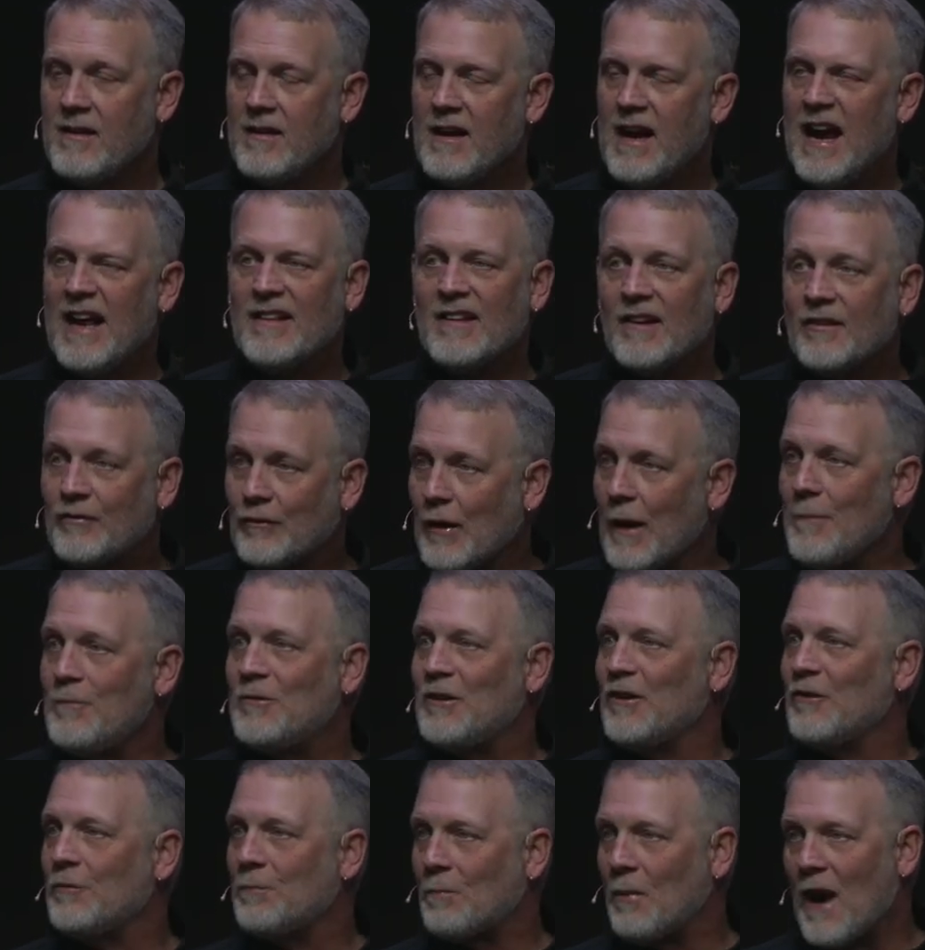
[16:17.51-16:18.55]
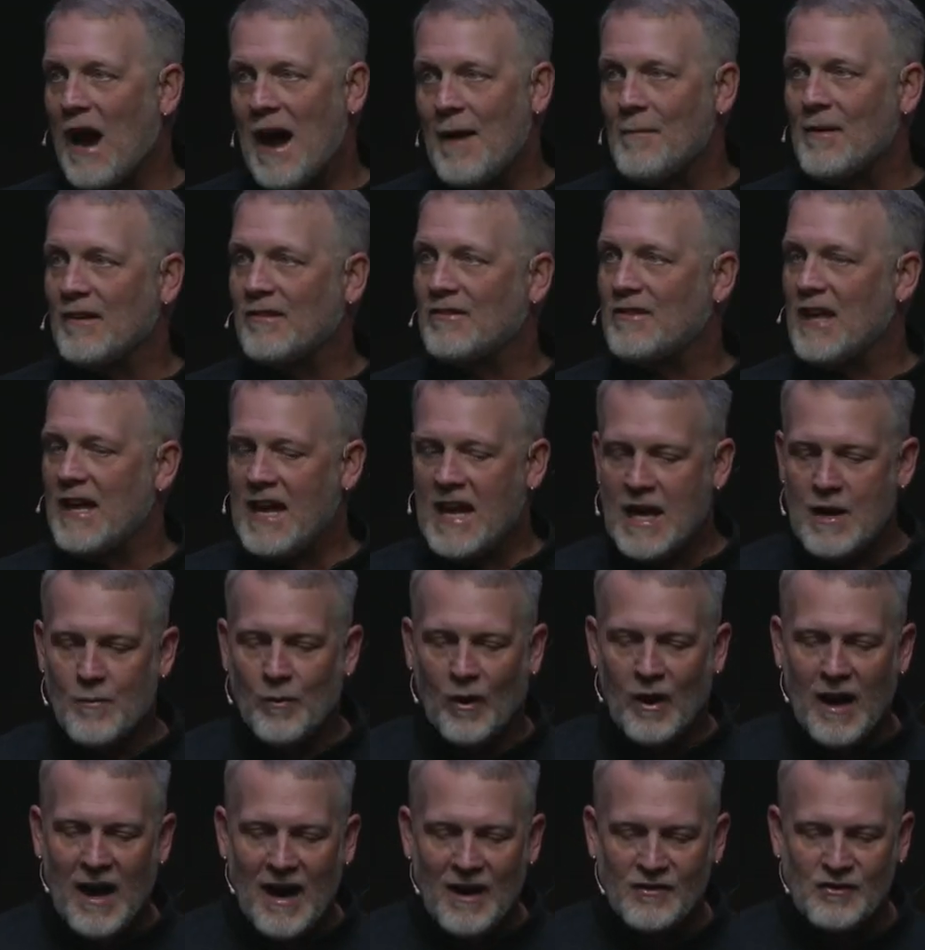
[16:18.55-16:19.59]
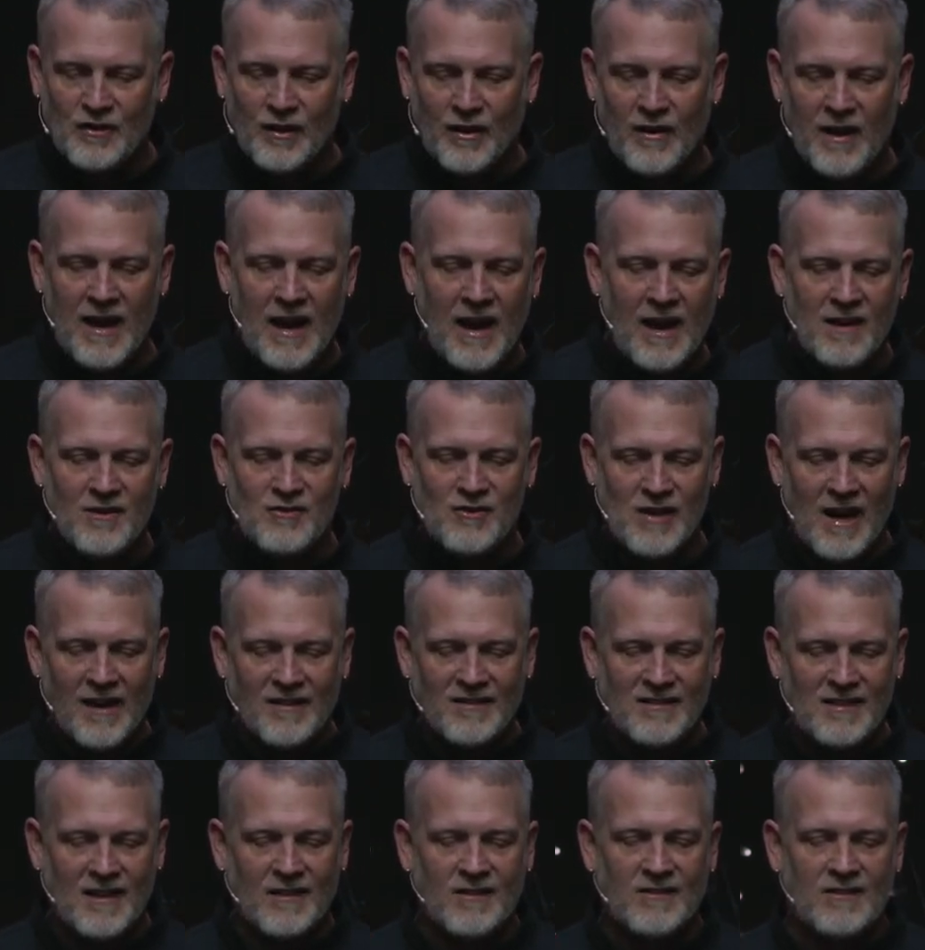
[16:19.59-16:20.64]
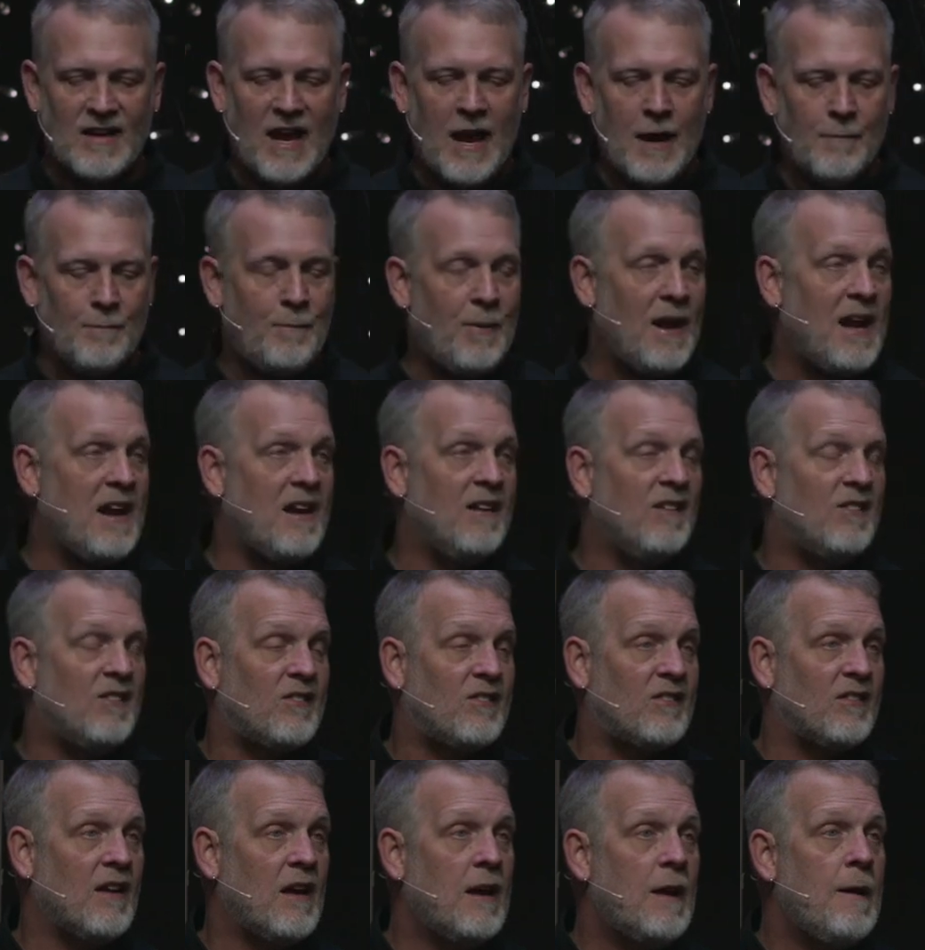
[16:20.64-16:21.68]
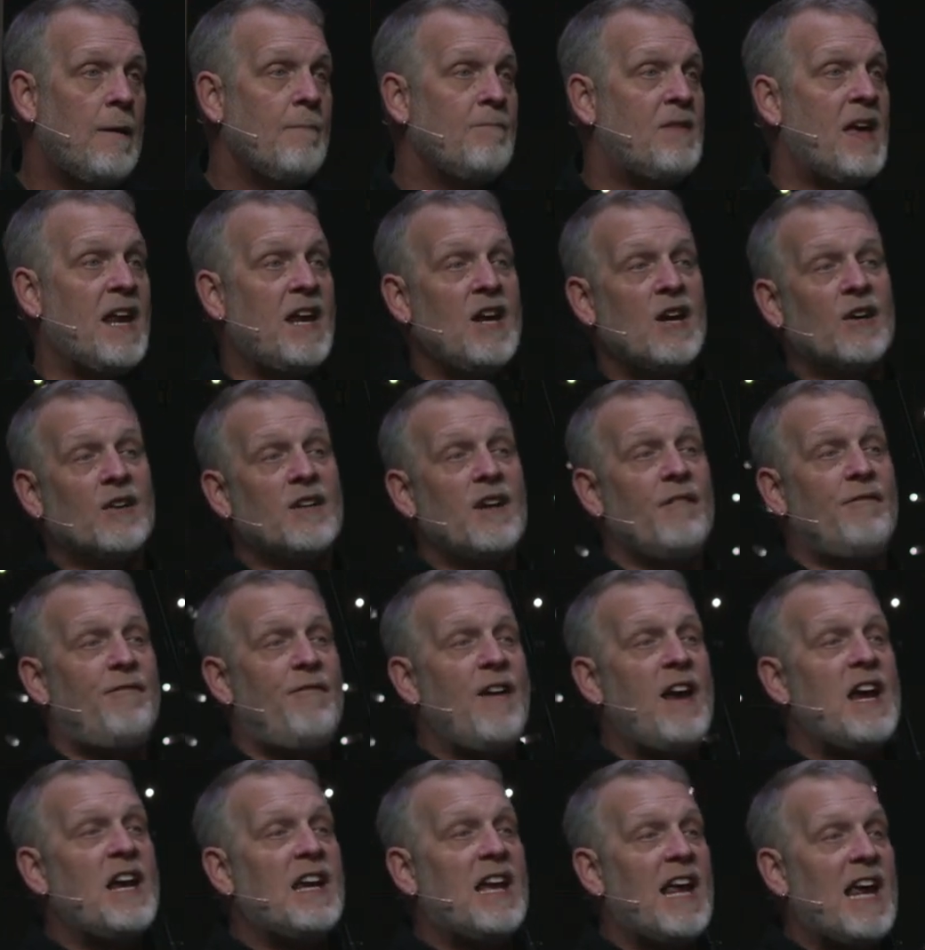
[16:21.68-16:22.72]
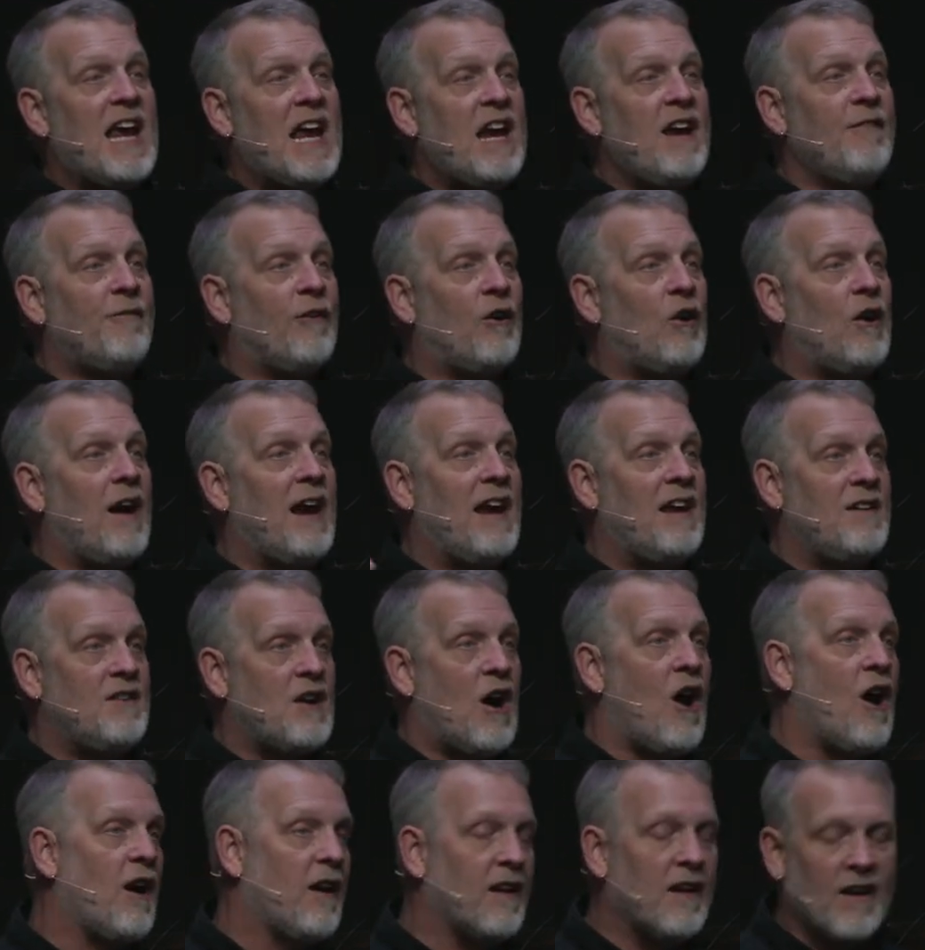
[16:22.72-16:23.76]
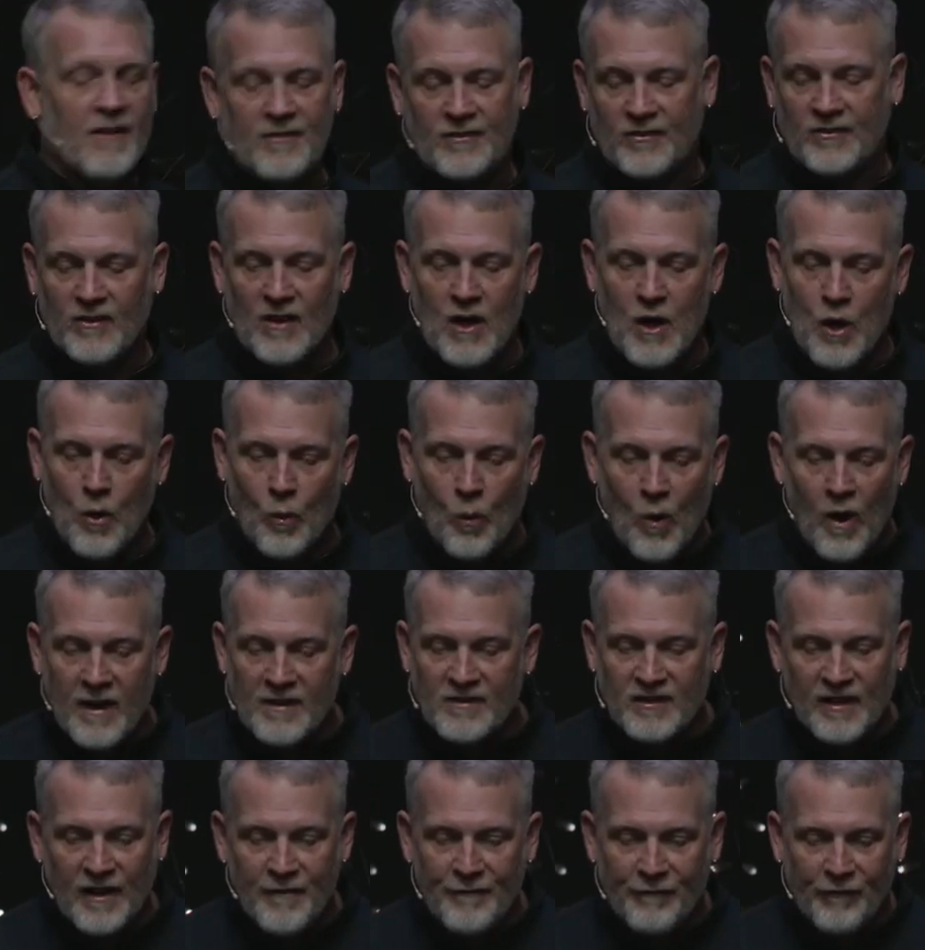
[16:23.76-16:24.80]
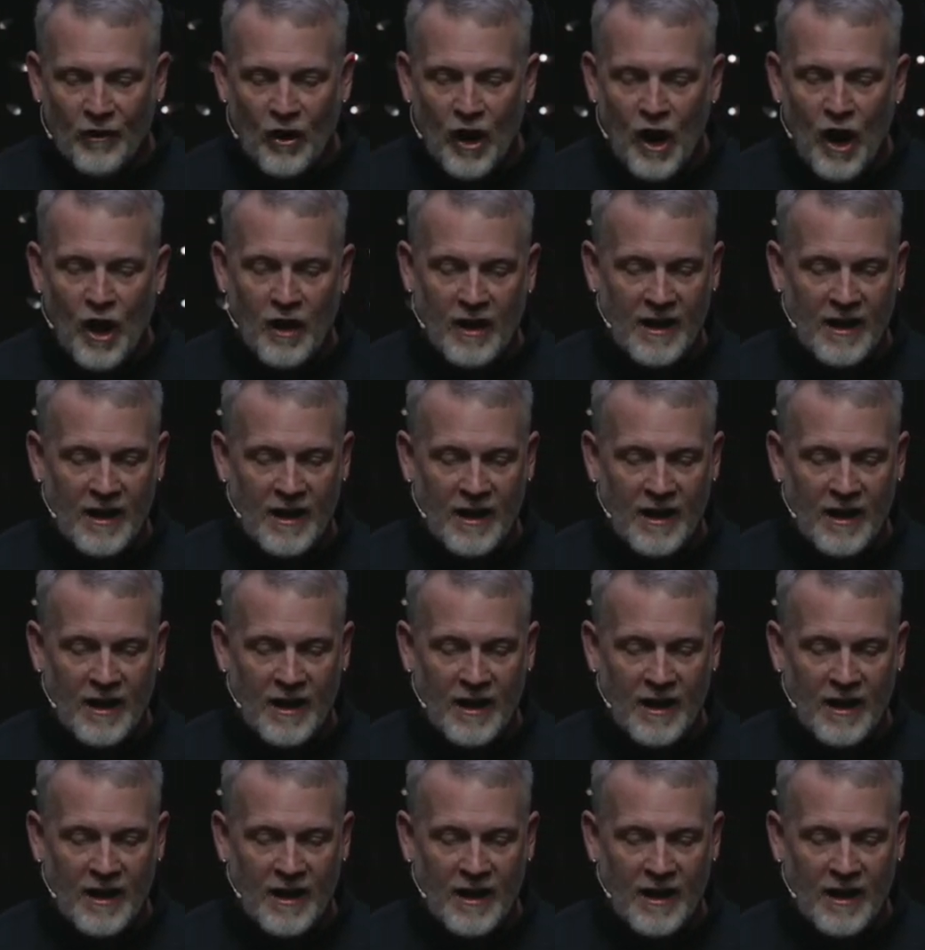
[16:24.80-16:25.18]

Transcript: And the scriptures promise that he will usher in justice and peace, that he'll defeat evil and darkness once and for all.